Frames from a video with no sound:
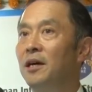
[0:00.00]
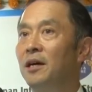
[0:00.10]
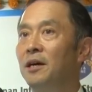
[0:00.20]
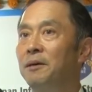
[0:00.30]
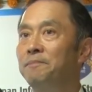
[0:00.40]

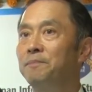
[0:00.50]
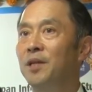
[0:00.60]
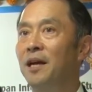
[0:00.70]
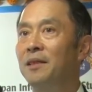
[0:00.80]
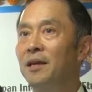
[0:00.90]
um,
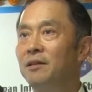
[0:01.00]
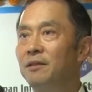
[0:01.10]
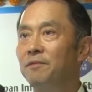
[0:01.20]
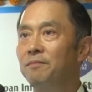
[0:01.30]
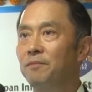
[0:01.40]
I think
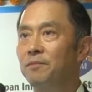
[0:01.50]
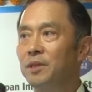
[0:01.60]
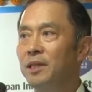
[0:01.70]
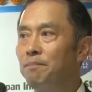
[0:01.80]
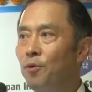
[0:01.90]
the
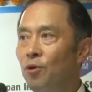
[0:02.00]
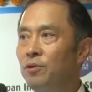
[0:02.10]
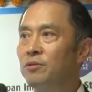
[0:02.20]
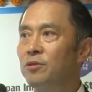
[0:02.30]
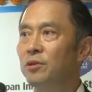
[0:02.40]

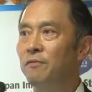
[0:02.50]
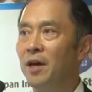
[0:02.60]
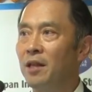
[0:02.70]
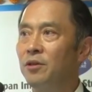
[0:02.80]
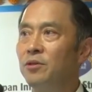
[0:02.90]
importance or the
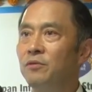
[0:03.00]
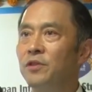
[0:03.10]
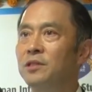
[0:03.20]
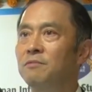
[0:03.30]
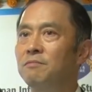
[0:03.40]
value of
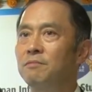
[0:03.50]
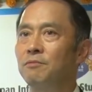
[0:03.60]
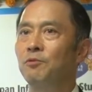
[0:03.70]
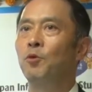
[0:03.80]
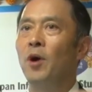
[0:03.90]
this
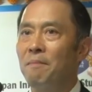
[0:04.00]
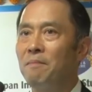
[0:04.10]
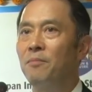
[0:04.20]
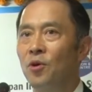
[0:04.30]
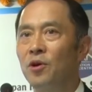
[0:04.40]
one
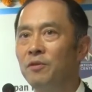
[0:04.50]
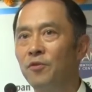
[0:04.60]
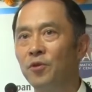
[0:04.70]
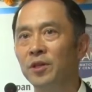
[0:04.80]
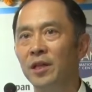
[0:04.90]
more
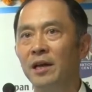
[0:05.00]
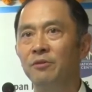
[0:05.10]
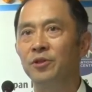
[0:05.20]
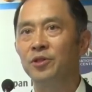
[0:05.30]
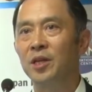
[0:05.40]
foreign
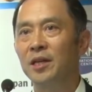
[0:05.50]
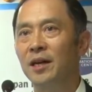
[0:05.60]
language,